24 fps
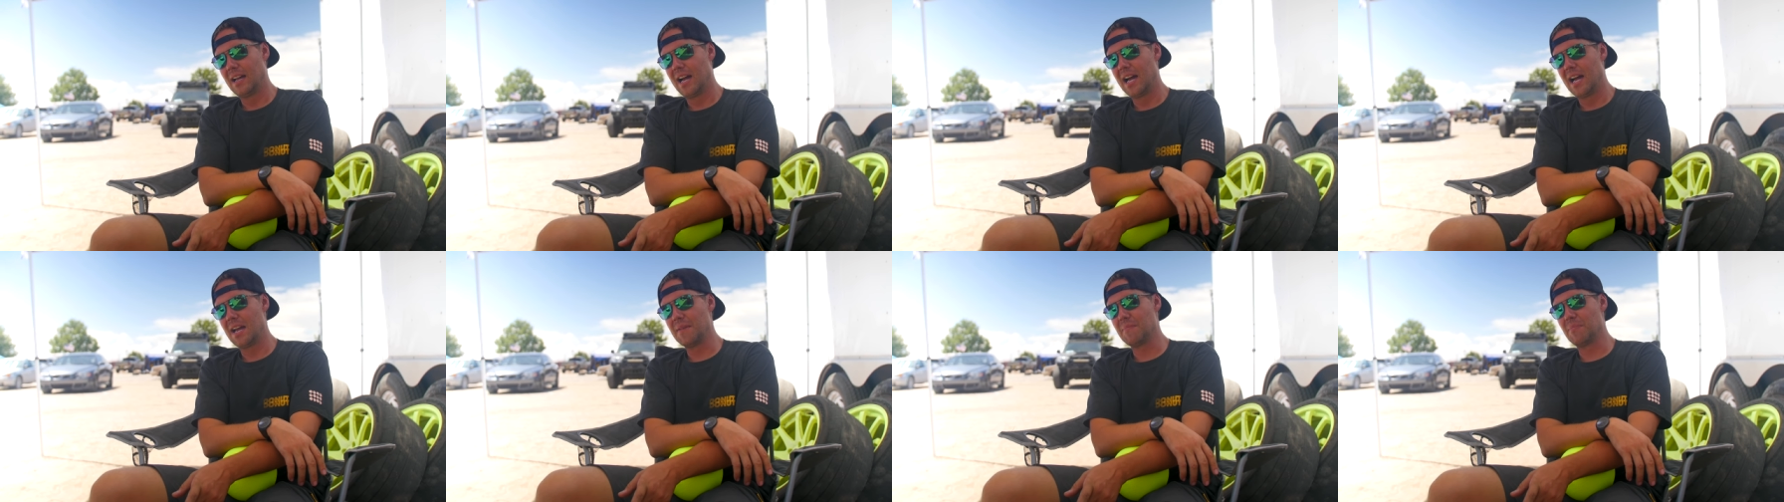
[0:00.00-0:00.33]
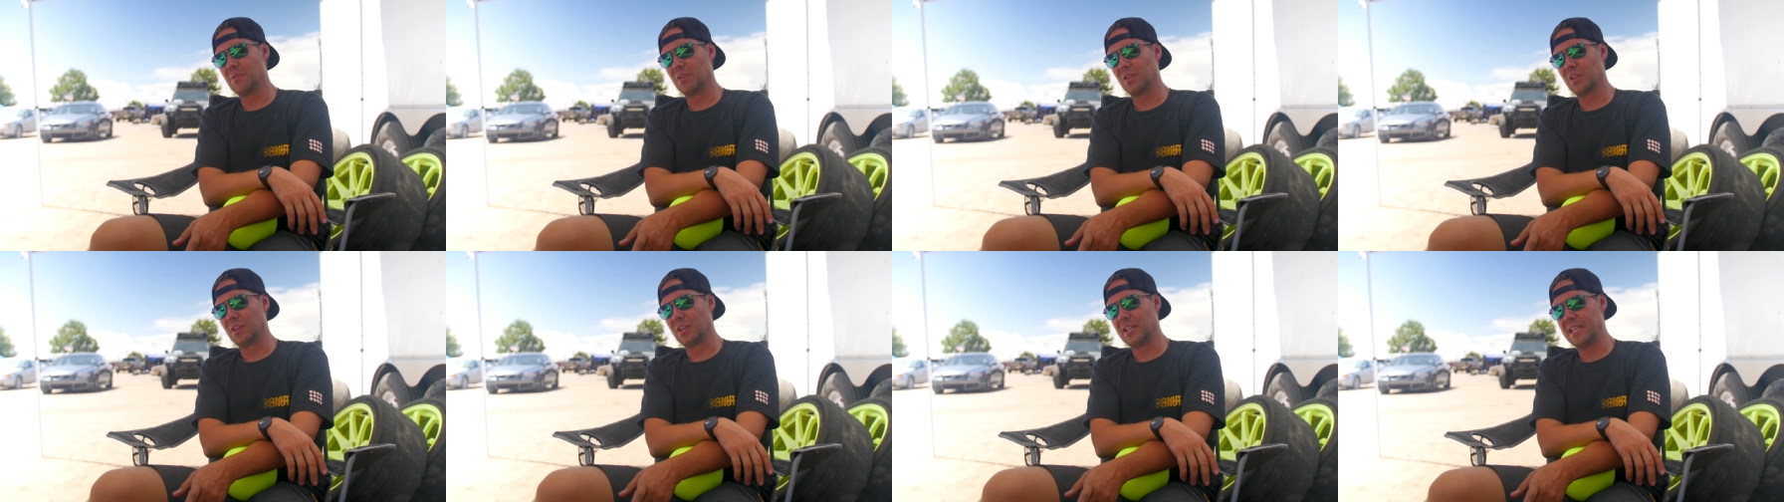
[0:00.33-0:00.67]
I
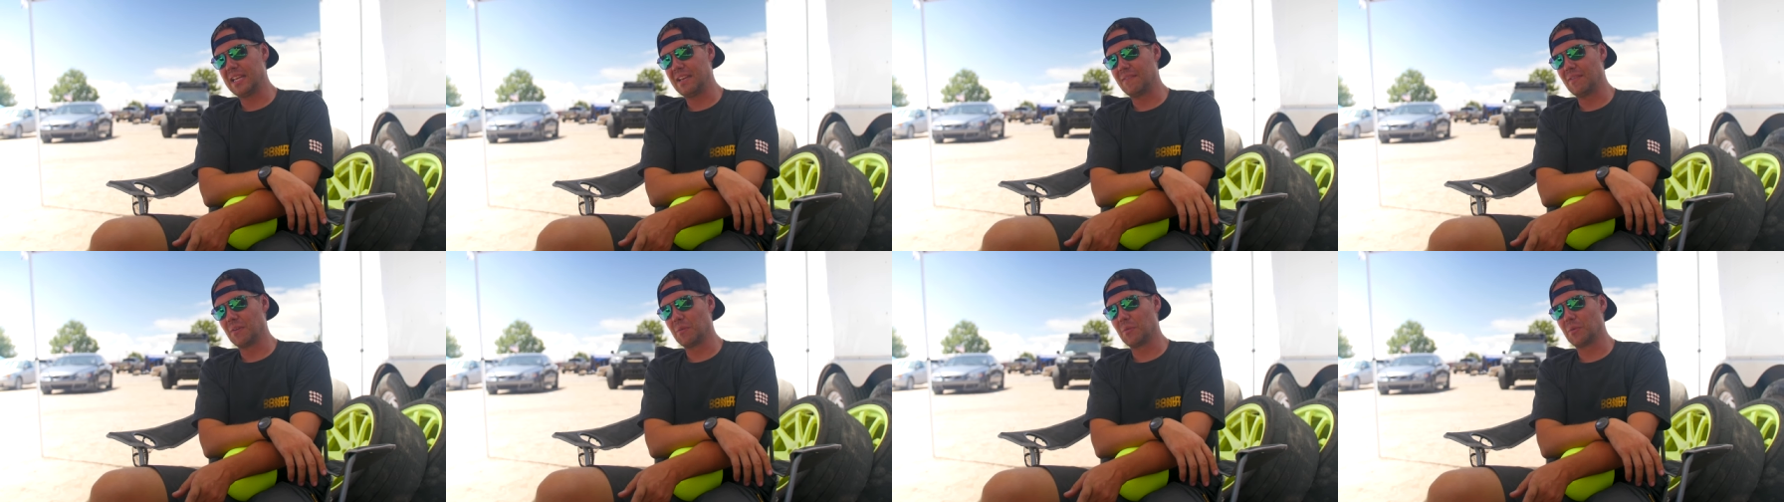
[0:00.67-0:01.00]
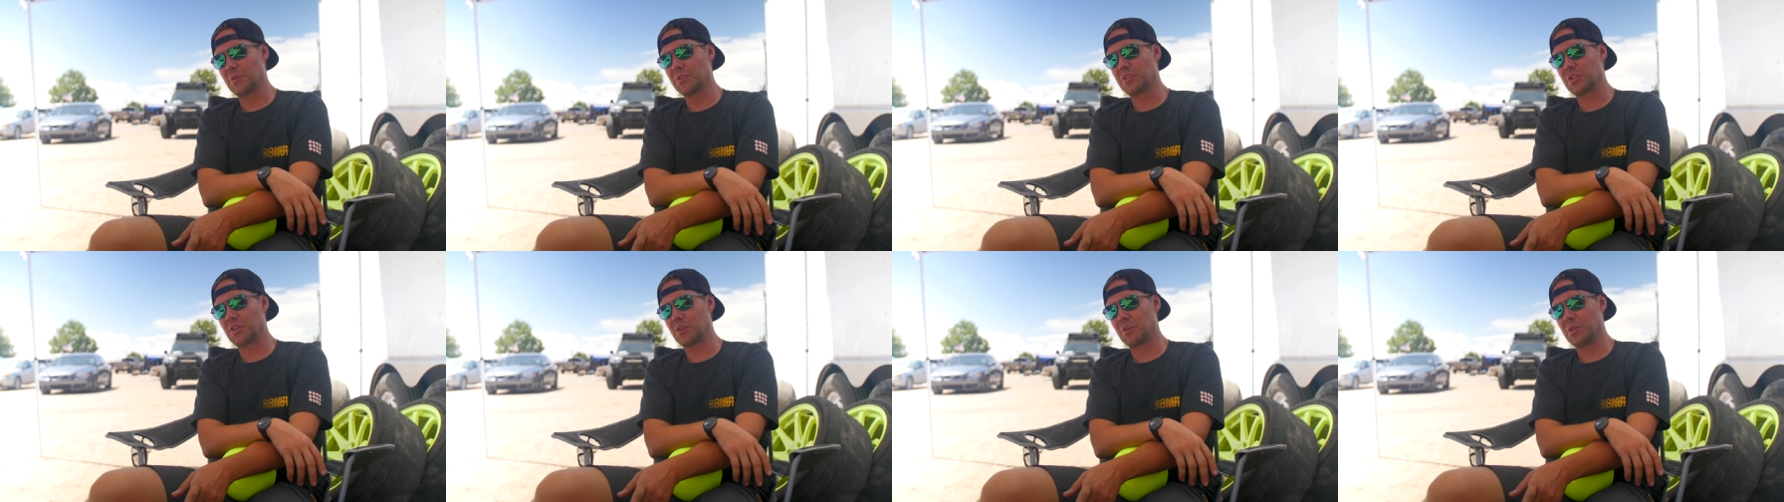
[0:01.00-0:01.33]
believe it
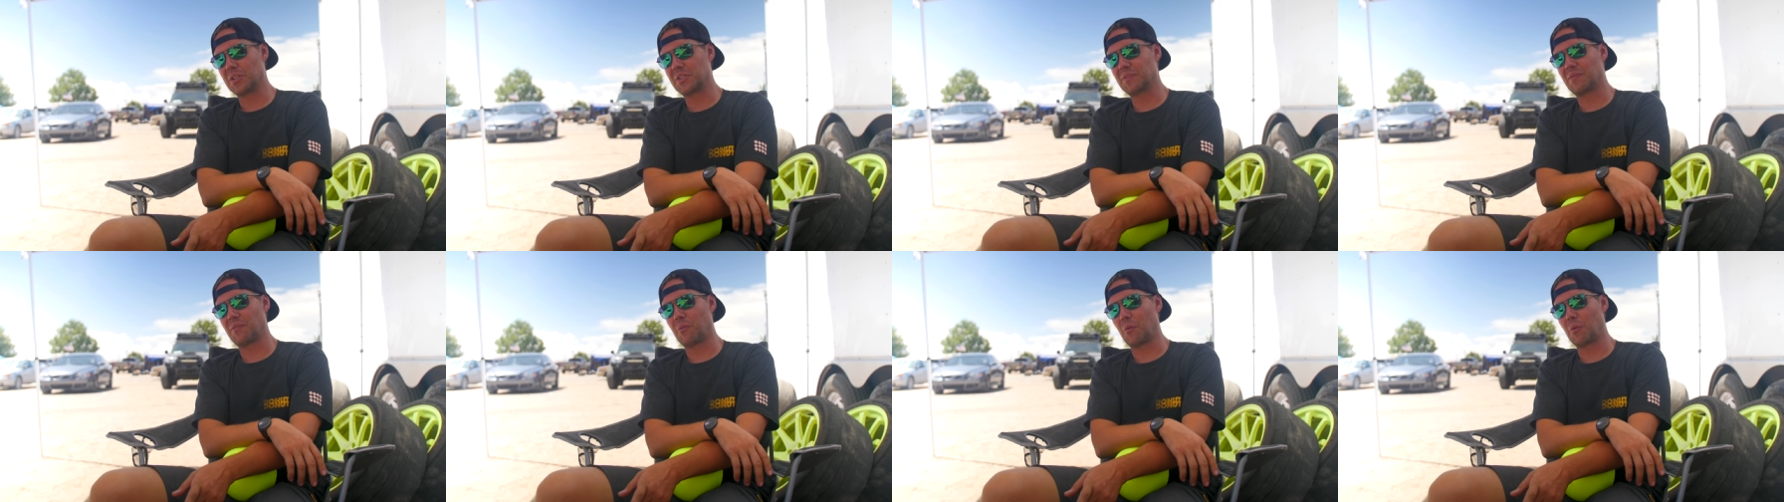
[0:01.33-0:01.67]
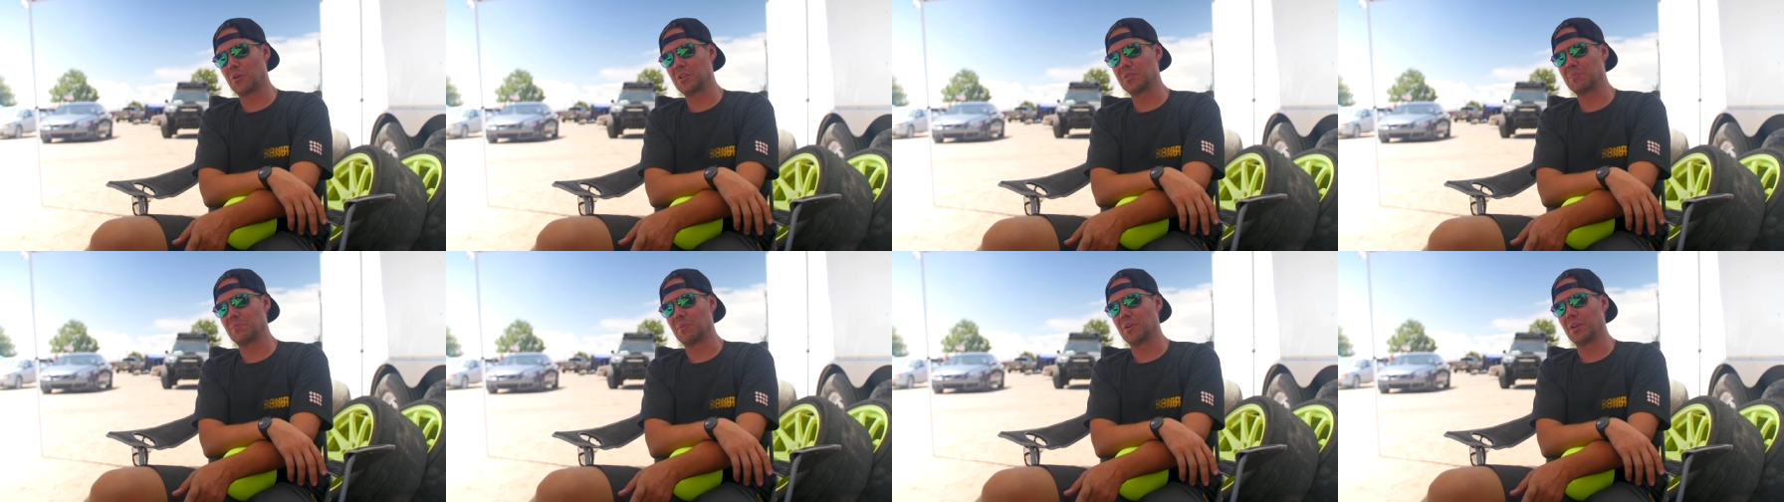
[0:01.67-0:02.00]
was Chris
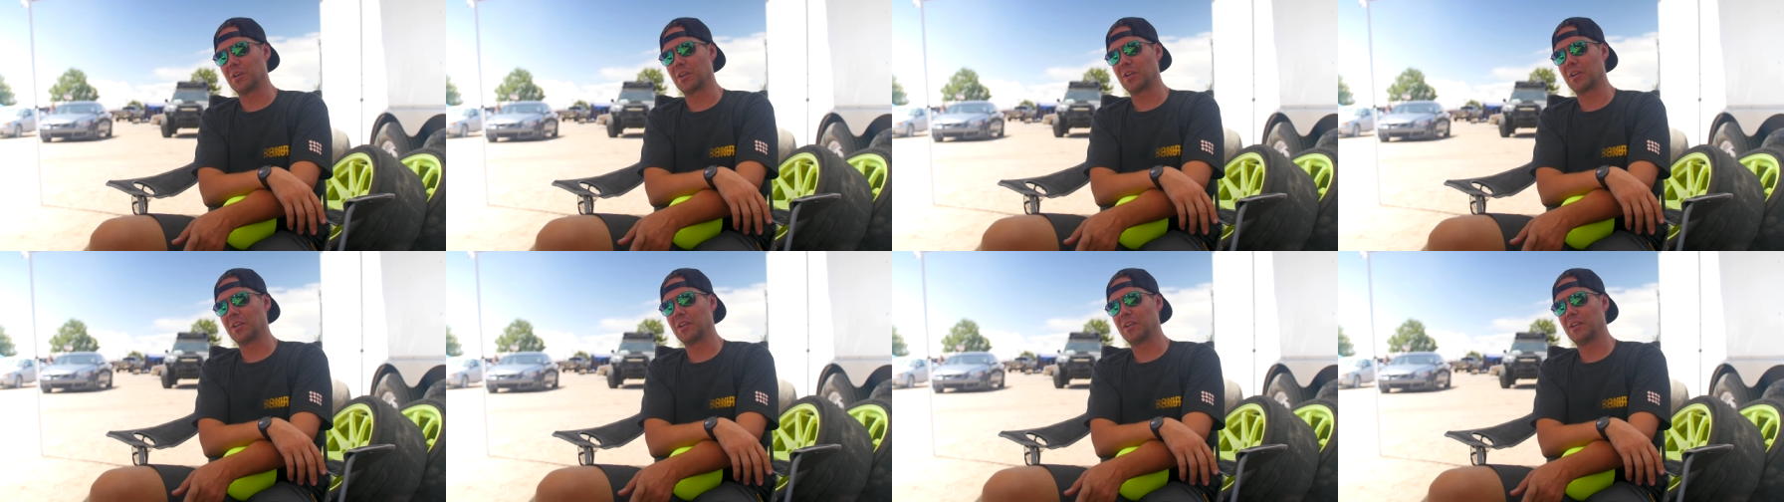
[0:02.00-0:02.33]
Forsberg